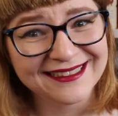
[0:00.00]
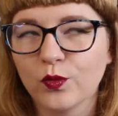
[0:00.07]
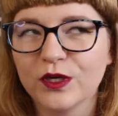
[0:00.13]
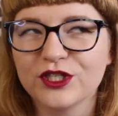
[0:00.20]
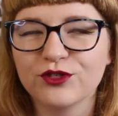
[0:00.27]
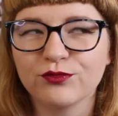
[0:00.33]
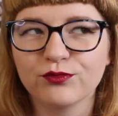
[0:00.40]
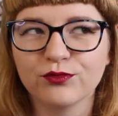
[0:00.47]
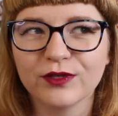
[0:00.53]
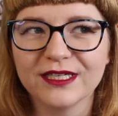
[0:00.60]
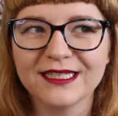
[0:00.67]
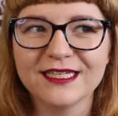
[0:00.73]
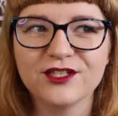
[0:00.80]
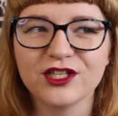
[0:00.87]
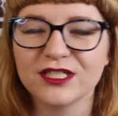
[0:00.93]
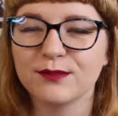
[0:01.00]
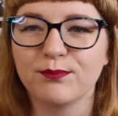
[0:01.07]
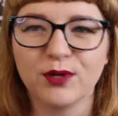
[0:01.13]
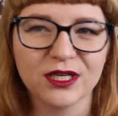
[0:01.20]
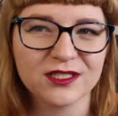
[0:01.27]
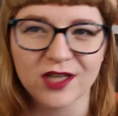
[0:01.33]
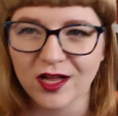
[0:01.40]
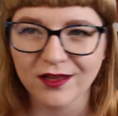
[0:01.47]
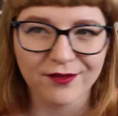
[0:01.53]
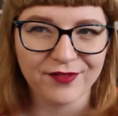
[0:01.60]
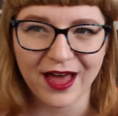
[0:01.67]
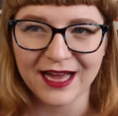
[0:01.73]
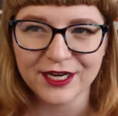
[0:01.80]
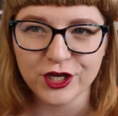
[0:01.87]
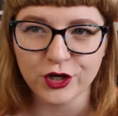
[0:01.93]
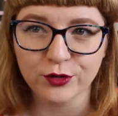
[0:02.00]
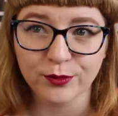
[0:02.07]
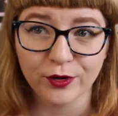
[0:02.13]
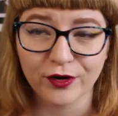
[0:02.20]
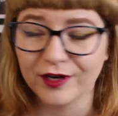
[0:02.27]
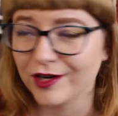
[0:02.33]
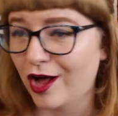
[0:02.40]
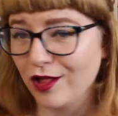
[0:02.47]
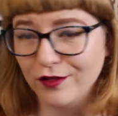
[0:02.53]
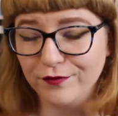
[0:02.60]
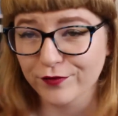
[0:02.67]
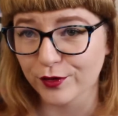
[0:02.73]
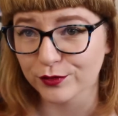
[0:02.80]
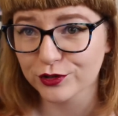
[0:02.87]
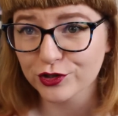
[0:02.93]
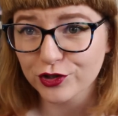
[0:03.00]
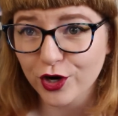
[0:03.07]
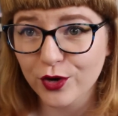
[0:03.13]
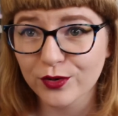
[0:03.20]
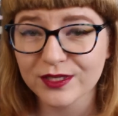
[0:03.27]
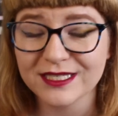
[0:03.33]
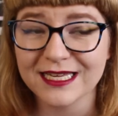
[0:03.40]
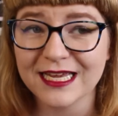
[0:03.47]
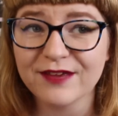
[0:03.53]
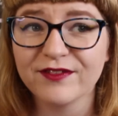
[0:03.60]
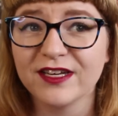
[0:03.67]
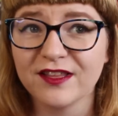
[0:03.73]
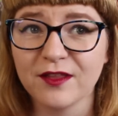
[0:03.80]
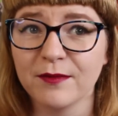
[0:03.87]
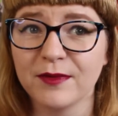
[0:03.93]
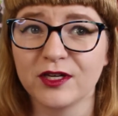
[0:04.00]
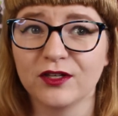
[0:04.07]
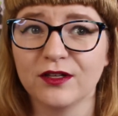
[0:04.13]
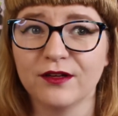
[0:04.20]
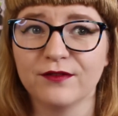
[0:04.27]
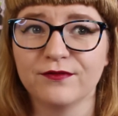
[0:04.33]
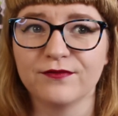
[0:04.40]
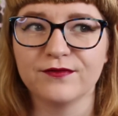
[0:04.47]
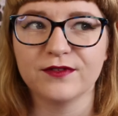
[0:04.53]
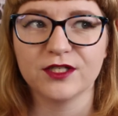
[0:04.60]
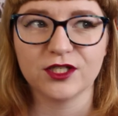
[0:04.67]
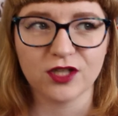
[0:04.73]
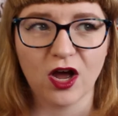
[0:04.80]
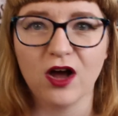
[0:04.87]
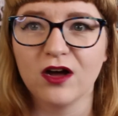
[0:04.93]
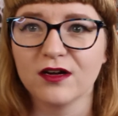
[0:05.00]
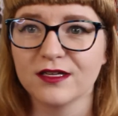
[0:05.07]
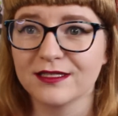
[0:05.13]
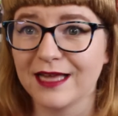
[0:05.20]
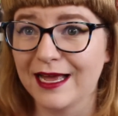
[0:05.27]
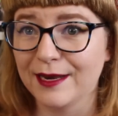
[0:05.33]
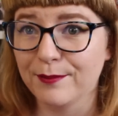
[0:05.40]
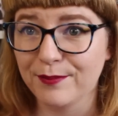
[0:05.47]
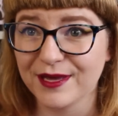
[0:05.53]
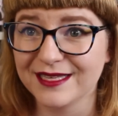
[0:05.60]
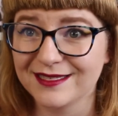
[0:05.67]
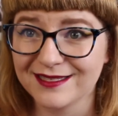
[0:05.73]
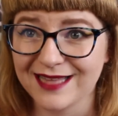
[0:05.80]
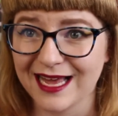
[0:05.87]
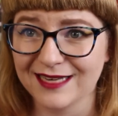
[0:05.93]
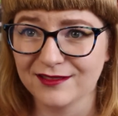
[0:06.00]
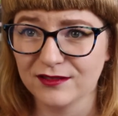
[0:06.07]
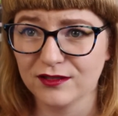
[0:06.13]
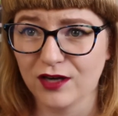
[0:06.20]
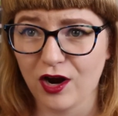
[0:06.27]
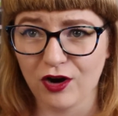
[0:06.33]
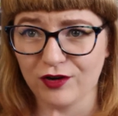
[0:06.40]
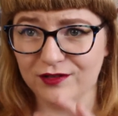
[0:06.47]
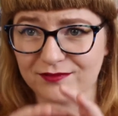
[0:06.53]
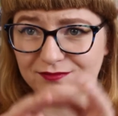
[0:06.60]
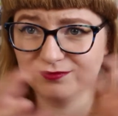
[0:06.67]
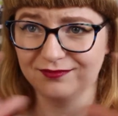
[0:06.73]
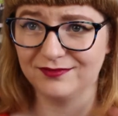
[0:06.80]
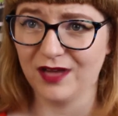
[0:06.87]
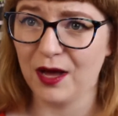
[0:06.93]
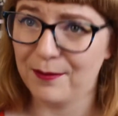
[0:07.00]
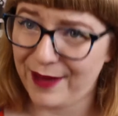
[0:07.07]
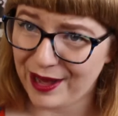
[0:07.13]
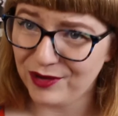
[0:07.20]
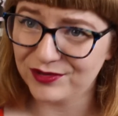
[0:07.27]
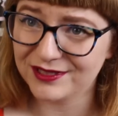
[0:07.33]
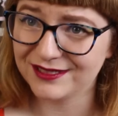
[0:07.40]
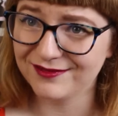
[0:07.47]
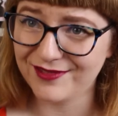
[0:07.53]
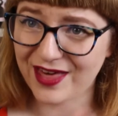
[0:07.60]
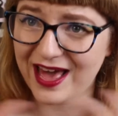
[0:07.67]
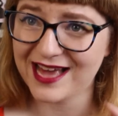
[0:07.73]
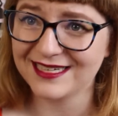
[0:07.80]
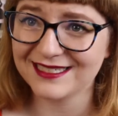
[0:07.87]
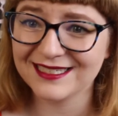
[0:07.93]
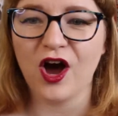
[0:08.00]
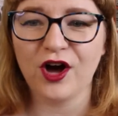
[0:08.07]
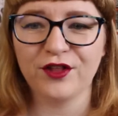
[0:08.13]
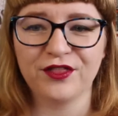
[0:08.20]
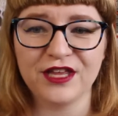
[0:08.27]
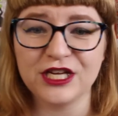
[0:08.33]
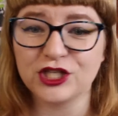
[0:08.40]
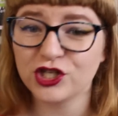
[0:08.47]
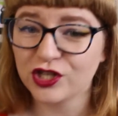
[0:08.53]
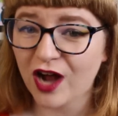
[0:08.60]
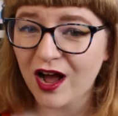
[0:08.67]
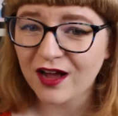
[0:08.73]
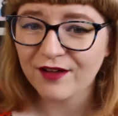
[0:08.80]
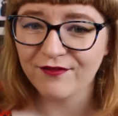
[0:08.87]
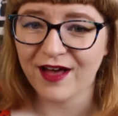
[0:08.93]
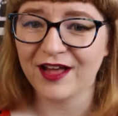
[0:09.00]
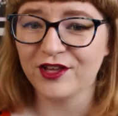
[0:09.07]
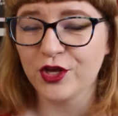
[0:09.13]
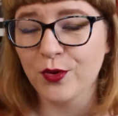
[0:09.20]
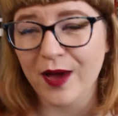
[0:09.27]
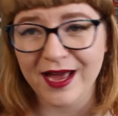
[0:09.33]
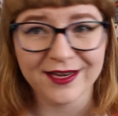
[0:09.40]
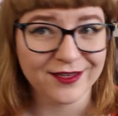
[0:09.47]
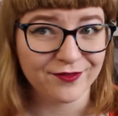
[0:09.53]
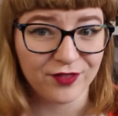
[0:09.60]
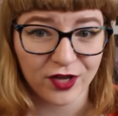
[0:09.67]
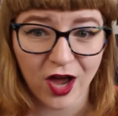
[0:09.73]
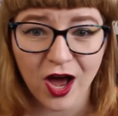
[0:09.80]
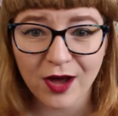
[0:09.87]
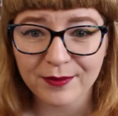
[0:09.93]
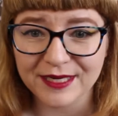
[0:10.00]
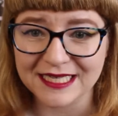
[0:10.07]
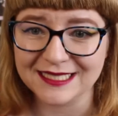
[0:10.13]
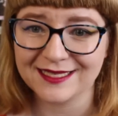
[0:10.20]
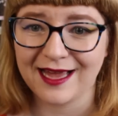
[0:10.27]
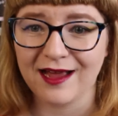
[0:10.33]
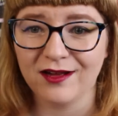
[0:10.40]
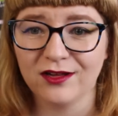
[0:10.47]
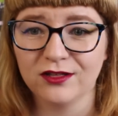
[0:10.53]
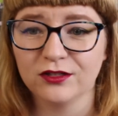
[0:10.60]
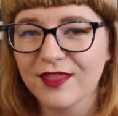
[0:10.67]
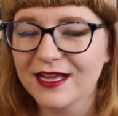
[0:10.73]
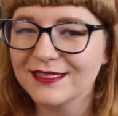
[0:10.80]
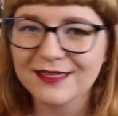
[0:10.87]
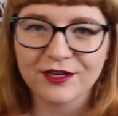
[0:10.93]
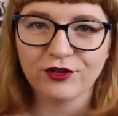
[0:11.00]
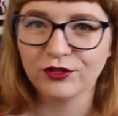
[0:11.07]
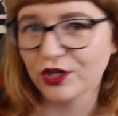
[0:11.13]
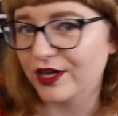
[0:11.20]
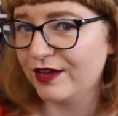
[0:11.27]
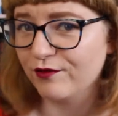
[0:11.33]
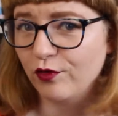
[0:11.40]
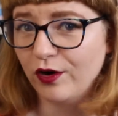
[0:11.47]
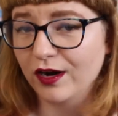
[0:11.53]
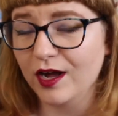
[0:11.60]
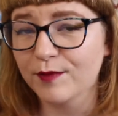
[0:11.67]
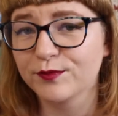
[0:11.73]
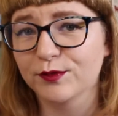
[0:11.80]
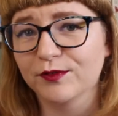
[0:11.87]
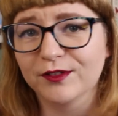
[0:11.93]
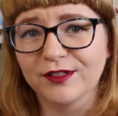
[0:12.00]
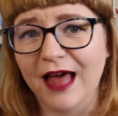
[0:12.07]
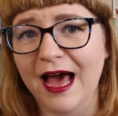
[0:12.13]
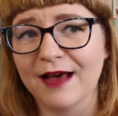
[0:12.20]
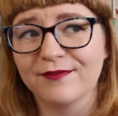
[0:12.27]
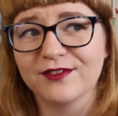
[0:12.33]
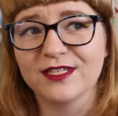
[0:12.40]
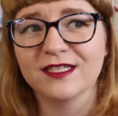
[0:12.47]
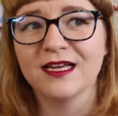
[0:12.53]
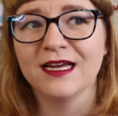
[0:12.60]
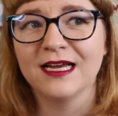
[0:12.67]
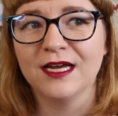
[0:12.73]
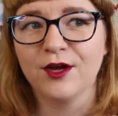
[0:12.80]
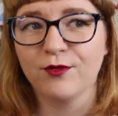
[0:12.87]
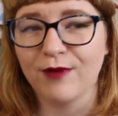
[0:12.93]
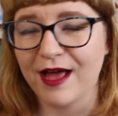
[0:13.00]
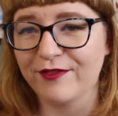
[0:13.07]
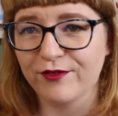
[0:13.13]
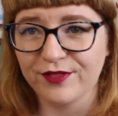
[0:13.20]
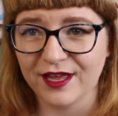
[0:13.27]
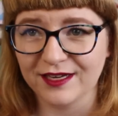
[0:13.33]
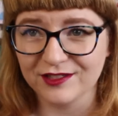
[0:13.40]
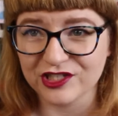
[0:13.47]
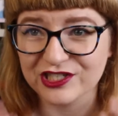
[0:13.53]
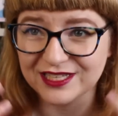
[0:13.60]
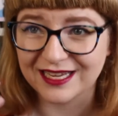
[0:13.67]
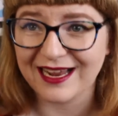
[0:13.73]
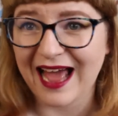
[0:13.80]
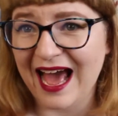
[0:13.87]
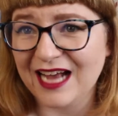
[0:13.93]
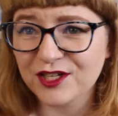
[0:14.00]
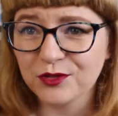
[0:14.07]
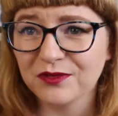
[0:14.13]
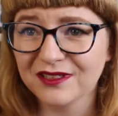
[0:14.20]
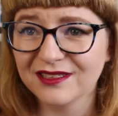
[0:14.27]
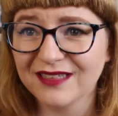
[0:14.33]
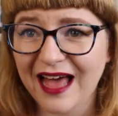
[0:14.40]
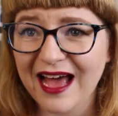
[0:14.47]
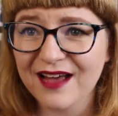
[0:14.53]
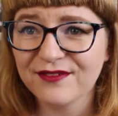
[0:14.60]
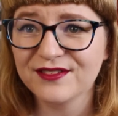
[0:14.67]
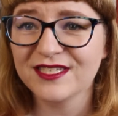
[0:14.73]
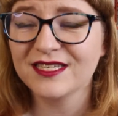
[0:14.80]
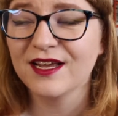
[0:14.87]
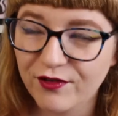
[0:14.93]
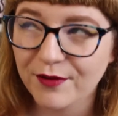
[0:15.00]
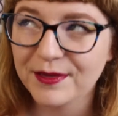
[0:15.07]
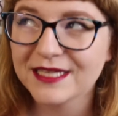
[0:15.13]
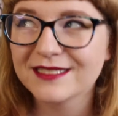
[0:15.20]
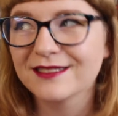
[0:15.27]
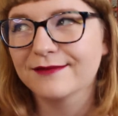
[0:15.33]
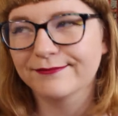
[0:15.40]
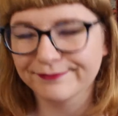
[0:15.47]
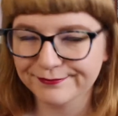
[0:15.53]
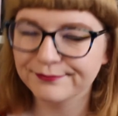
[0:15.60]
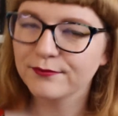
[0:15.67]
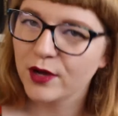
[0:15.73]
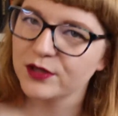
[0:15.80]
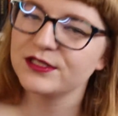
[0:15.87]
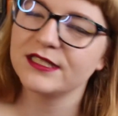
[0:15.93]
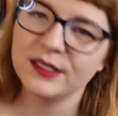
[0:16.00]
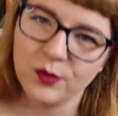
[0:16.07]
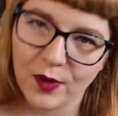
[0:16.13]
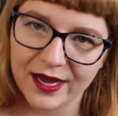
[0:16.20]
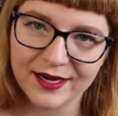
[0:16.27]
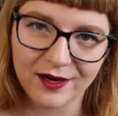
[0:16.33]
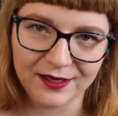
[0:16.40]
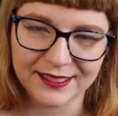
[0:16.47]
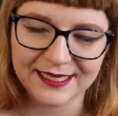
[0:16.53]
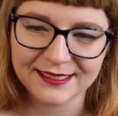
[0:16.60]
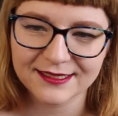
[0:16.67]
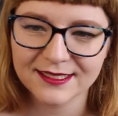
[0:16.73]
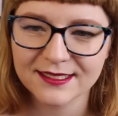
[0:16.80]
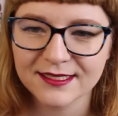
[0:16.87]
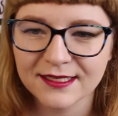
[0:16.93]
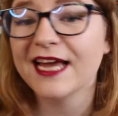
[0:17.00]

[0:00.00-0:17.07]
Which really just puts all of that humor and all of those jokes, even in the middle of songs and bits that aren't about that, on the shock value end of the comedy scale. Things that are looking for uncomfortable laughs rather than just like actual laughs from his mostly white audience.